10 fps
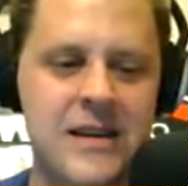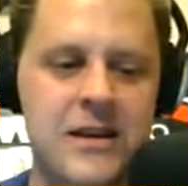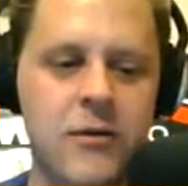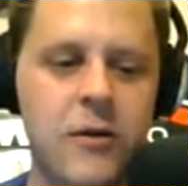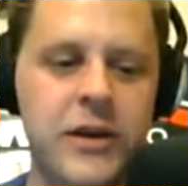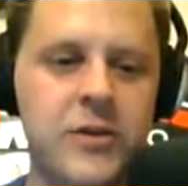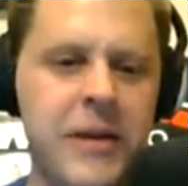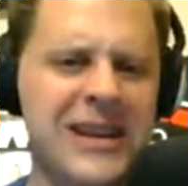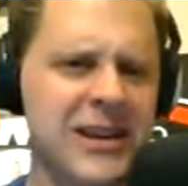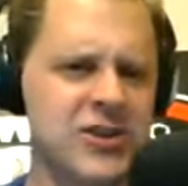Well, we do
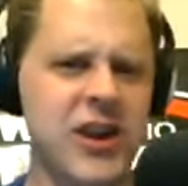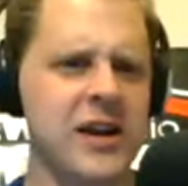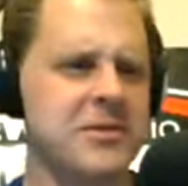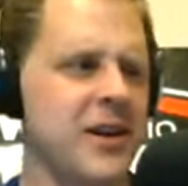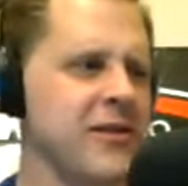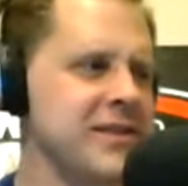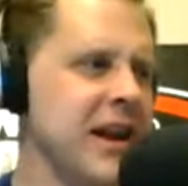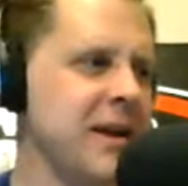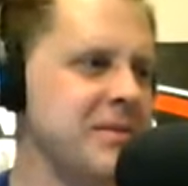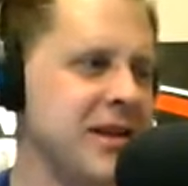maintenance checkups all the
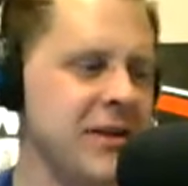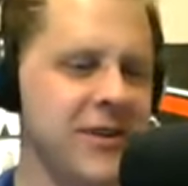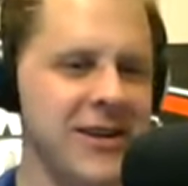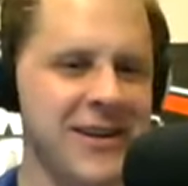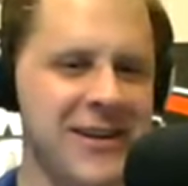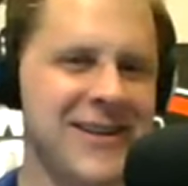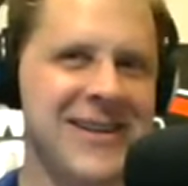time. Well, I mean,